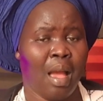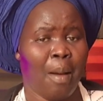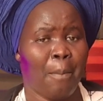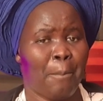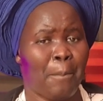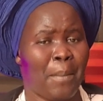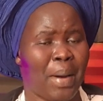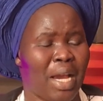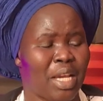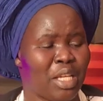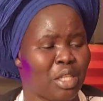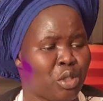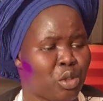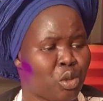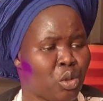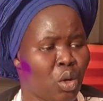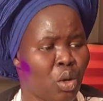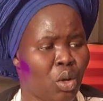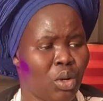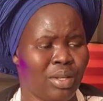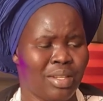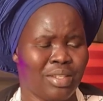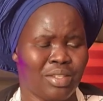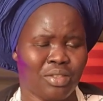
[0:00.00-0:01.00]
My
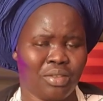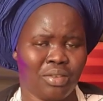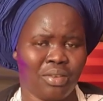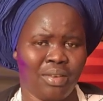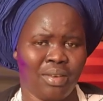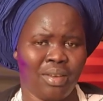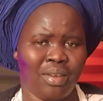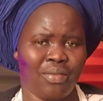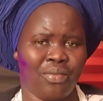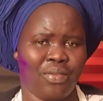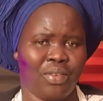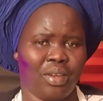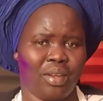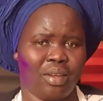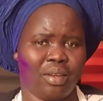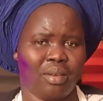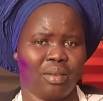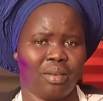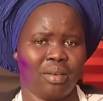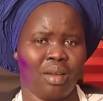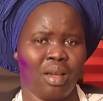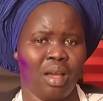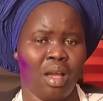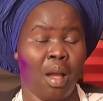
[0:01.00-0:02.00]
soul is grieving.
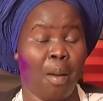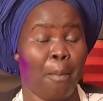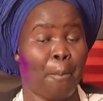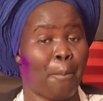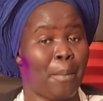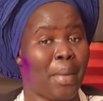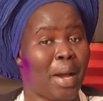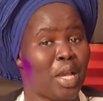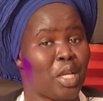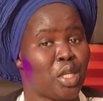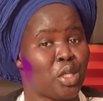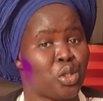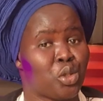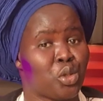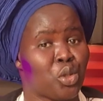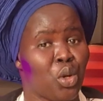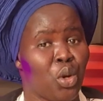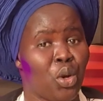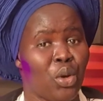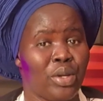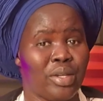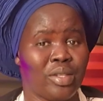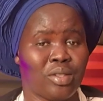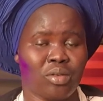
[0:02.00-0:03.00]
My
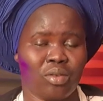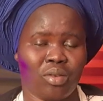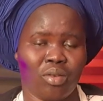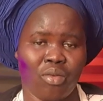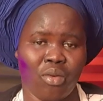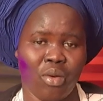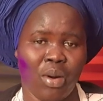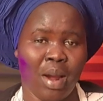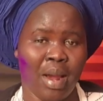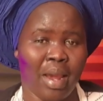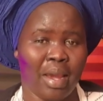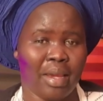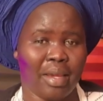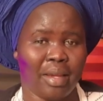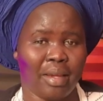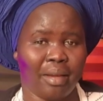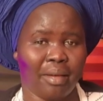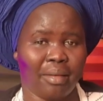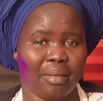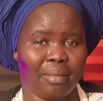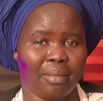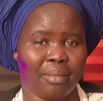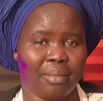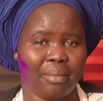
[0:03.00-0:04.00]
soul is
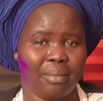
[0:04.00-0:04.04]
crying.